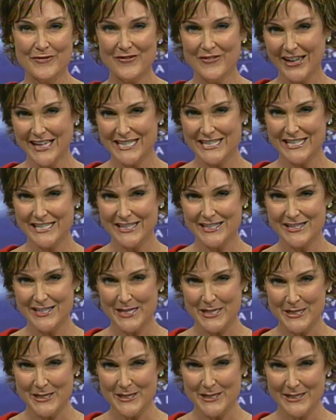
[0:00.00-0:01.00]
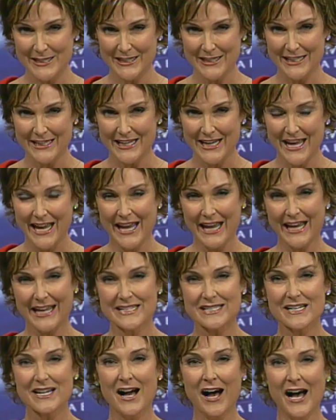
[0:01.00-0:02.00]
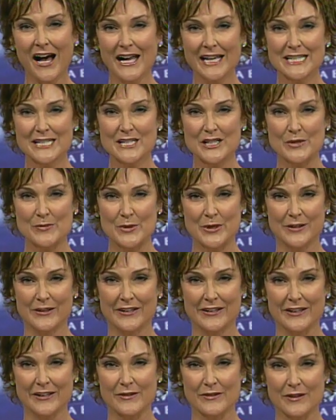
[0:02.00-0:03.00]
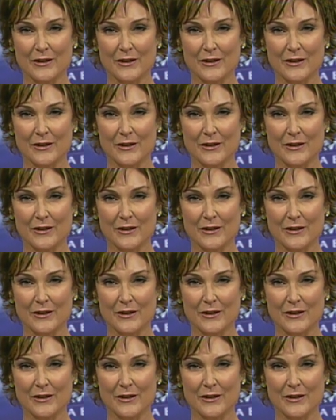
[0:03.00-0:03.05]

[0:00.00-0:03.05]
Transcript: fancies his city as a kind community,